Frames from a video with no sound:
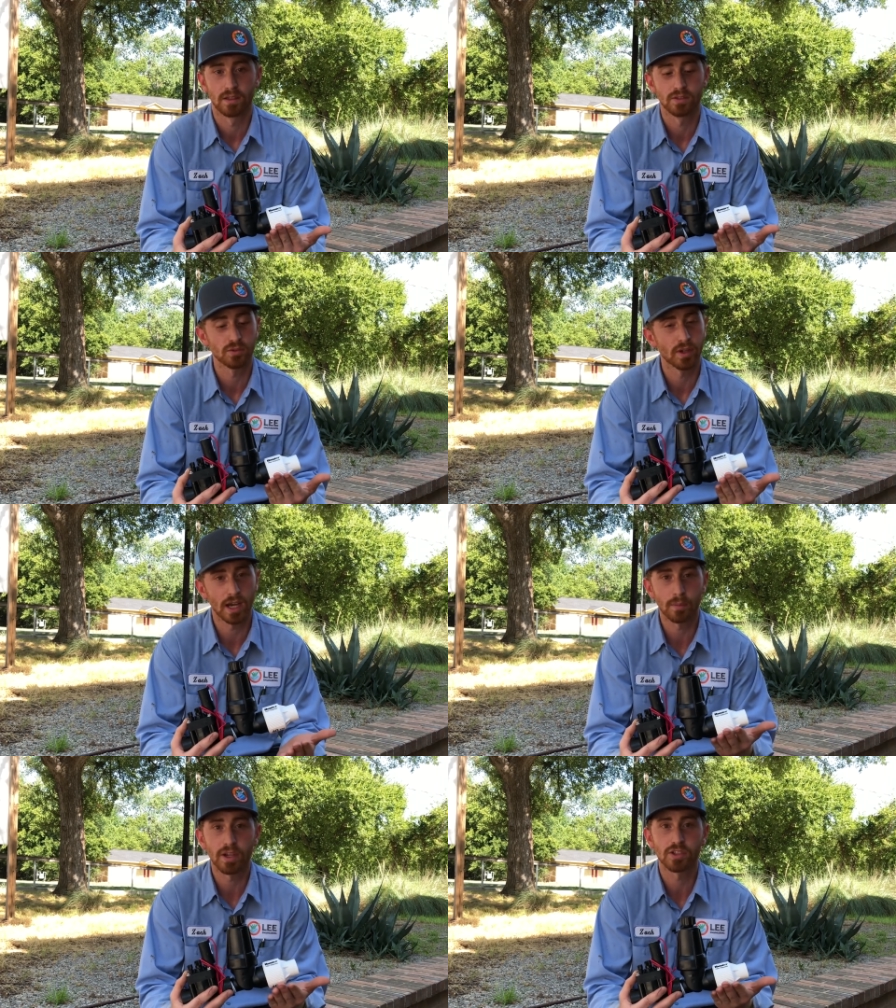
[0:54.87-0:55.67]
So you
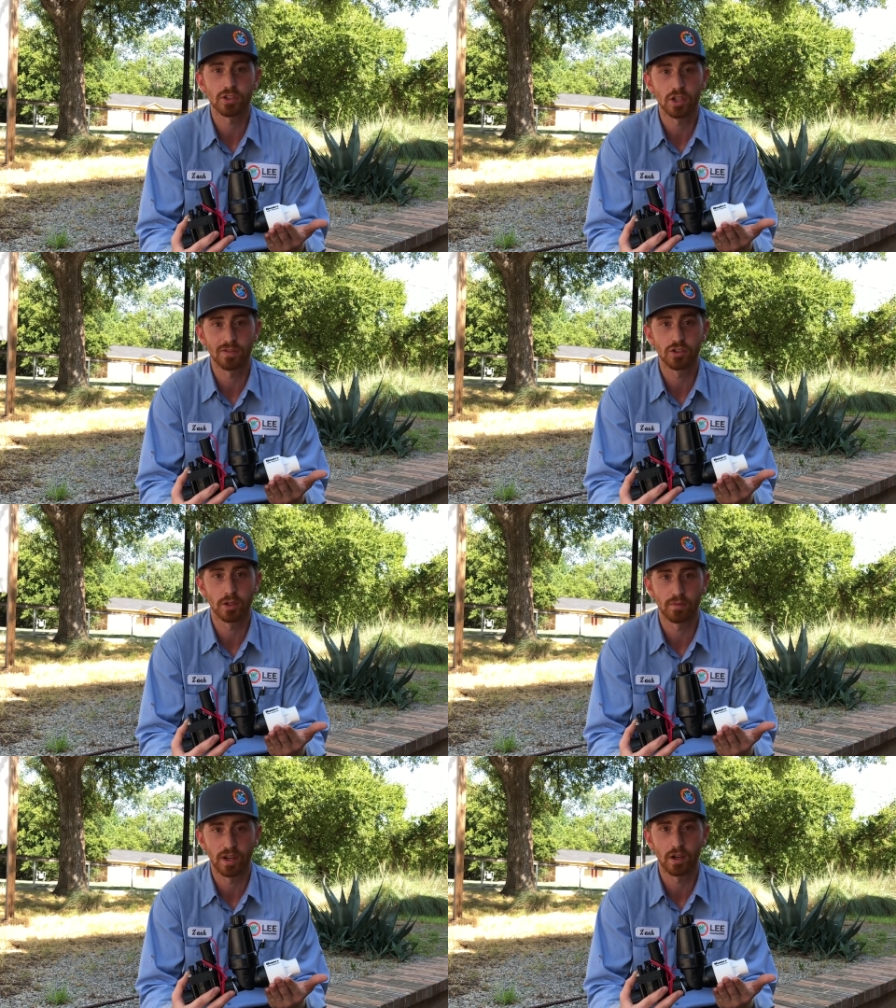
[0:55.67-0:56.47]
got to make sure you have a
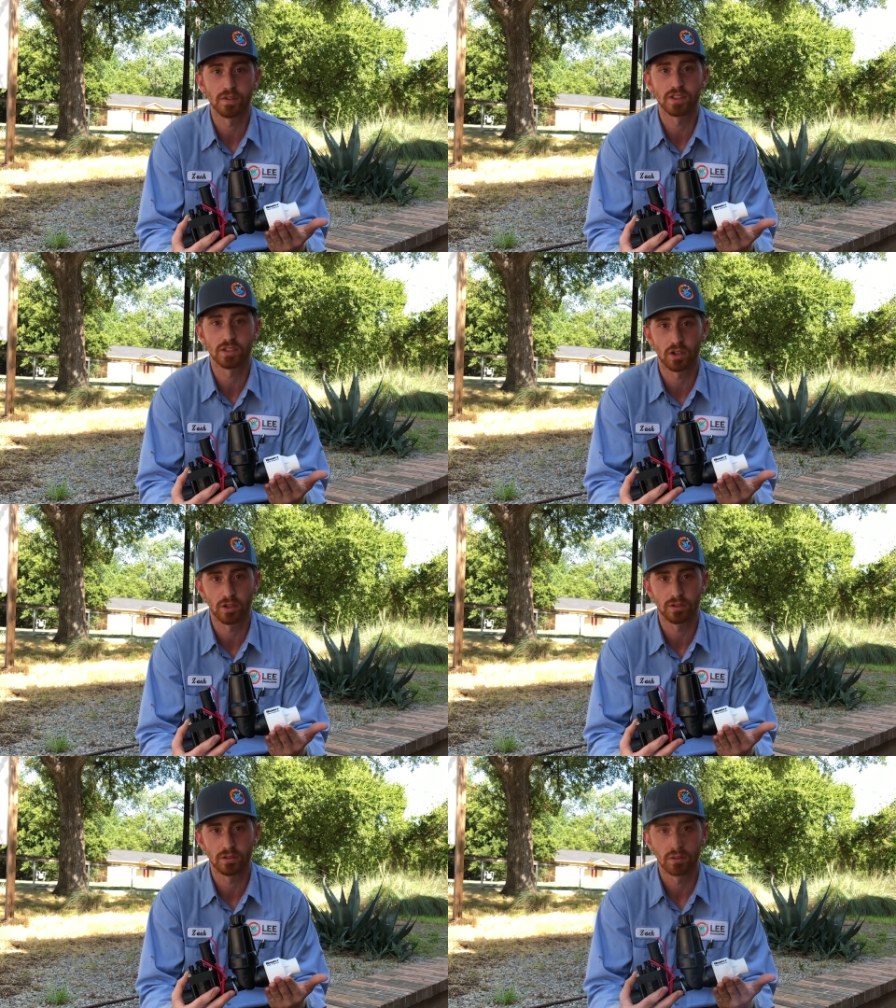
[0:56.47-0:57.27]
drip valve installed.